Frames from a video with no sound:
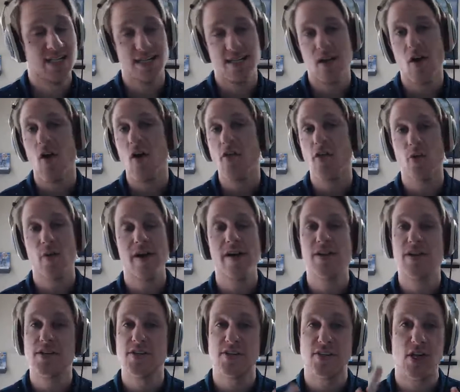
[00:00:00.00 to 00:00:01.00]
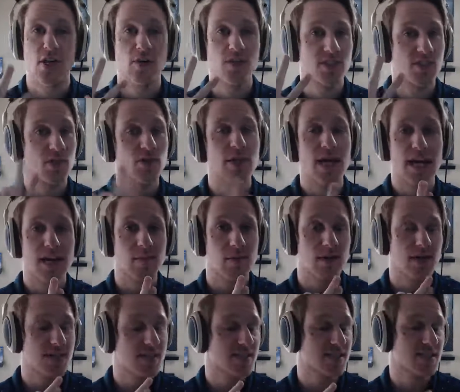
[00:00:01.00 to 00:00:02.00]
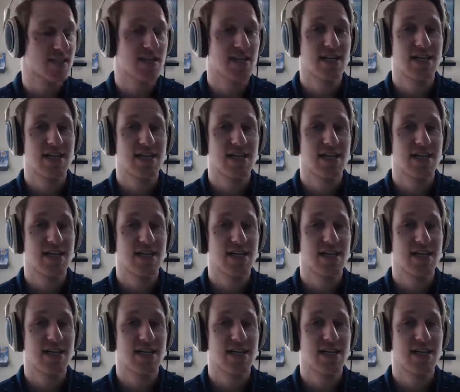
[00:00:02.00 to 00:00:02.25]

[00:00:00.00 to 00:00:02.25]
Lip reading: all the renders show 2 cameras.